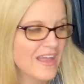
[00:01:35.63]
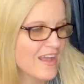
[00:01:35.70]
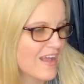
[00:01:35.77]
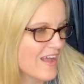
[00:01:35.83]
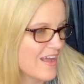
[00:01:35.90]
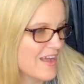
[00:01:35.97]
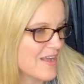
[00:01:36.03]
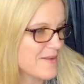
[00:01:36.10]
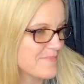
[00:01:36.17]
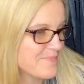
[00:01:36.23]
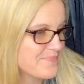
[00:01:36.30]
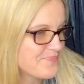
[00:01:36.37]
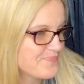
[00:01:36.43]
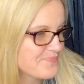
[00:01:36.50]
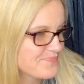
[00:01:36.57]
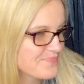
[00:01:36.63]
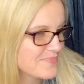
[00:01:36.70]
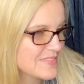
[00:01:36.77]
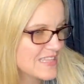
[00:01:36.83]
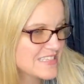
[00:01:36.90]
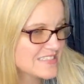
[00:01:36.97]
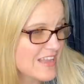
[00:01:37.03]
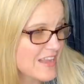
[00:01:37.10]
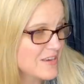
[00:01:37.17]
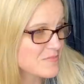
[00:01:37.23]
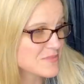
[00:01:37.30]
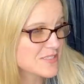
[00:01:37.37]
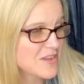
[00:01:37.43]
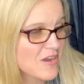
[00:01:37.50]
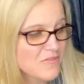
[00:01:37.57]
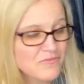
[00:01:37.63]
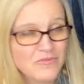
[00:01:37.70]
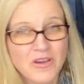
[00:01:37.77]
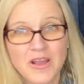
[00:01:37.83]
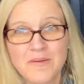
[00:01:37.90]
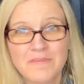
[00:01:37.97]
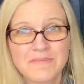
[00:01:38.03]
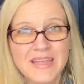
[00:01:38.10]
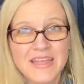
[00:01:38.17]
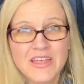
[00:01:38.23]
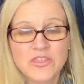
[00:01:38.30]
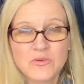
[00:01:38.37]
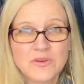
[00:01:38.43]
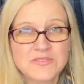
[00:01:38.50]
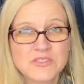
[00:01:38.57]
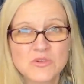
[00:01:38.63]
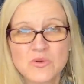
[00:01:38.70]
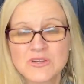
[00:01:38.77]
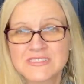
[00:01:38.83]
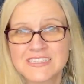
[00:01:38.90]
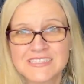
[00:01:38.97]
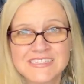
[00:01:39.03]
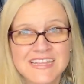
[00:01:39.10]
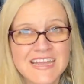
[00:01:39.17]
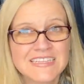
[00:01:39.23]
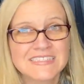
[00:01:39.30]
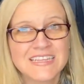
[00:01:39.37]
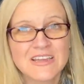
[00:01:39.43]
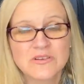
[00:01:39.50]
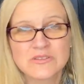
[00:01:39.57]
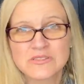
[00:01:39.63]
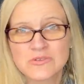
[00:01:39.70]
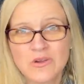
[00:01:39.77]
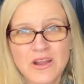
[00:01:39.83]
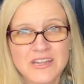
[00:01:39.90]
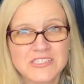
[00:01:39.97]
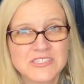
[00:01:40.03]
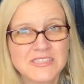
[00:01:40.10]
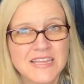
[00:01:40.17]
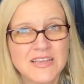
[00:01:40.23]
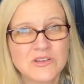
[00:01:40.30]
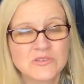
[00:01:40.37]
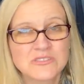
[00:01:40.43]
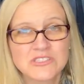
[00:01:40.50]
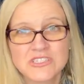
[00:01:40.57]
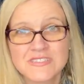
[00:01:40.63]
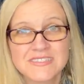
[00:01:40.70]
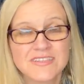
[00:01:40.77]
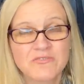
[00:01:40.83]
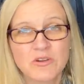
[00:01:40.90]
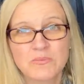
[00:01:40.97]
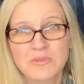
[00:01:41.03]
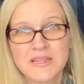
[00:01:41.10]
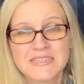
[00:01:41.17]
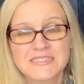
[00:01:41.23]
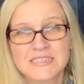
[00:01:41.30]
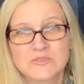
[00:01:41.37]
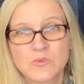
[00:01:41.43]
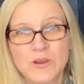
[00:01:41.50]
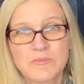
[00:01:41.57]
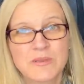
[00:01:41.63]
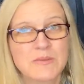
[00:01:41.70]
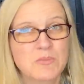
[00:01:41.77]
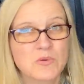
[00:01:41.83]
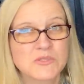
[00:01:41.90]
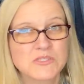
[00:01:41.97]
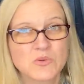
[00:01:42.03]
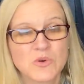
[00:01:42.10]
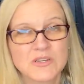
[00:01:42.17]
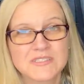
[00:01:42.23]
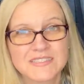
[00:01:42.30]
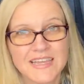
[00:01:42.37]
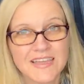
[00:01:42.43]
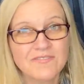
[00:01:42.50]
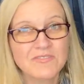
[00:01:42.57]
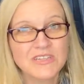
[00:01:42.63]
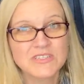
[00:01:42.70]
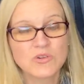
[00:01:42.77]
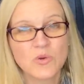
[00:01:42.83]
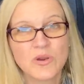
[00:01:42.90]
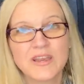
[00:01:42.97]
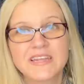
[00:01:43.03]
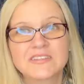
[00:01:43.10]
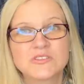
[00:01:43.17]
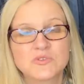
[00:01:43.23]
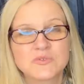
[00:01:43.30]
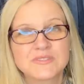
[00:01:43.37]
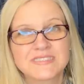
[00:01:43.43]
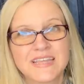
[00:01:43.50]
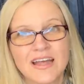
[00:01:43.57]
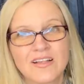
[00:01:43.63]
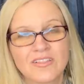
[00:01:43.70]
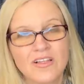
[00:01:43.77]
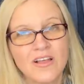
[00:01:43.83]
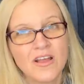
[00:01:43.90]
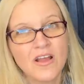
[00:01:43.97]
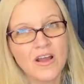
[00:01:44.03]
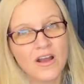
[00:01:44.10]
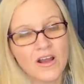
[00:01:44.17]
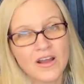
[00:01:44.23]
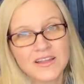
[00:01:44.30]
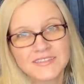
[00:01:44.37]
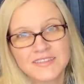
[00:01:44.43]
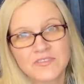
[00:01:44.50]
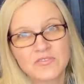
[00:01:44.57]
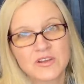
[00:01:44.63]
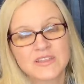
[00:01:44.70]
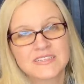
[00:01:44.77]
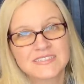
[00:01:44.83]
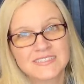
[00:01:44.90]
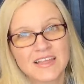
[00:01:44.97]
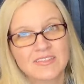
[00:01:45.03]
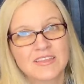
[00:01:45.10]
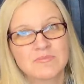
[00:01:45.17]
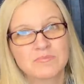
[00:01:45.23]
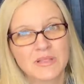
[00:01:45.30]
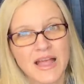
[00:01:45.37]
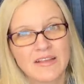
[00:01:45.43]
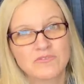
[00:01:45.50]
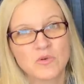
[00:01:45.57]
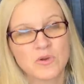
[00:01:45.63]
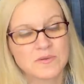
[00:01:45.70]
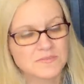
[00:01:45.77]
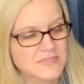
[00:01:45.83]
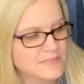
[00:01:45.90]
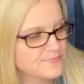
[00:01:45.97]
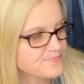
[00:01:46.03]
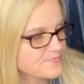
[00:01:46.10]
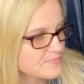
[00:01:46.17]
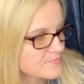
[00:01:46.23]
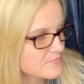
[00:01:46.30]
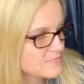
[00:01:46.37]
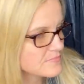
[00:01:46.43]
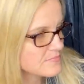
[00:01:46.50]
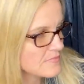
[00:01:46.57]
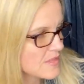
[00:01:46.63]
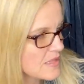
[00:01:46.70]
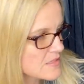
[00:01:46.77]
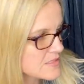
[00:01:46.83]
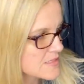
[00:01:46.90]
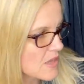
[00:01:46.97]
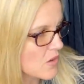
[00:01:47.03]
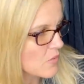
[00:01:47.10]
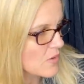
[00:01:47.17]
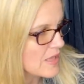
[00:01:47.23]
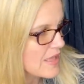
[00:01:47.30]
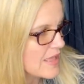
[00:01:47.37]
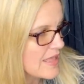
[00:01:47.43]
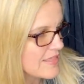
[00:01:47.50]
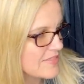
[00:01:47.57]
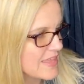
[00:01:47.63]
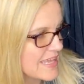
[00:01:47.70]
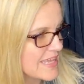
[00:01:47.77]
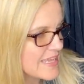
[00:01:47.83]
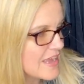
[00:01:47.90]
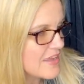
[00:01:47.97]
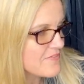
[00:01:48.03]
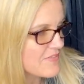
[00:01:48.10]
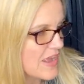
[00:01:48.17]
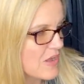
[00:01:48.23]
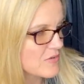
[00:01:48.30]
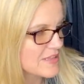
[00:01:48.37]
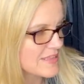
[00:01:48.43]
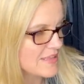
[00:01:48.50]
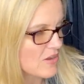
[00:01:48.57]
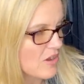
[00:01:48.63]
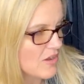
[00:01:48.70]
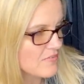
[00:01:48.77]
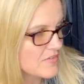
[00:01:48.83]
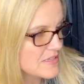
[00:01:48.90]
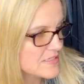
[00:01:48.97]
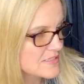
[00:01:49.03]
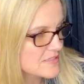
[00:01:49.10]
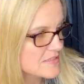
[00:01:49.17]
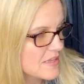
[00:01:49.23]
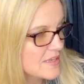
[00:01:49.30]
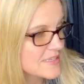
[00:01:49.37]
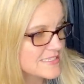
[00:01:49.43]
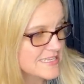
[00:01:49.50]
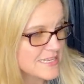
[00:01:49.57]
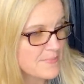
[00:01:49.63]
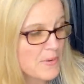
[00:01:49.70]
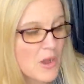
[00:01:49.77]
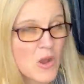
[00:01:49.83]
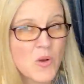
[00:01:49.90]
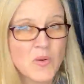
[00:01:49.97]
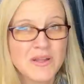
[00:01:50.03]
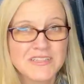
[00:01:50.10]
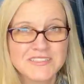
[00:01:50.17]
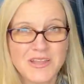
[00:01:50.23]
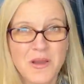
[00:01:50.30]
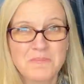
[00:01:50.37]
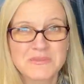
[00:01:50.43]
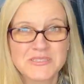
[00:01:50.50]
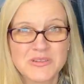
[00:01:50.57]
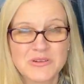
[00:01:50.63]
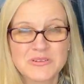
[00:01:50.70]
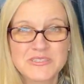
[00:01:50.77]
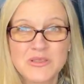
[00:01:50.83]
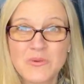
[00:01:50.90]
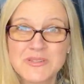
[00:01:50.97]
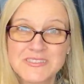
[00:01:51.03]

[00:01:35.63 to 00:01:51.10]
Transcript: Um, these items come from thrift stores, estate sales, garage sales, just different places where people source inventory to sell on different selling platforms. So the ink I found in the Office Depot dumpster, so a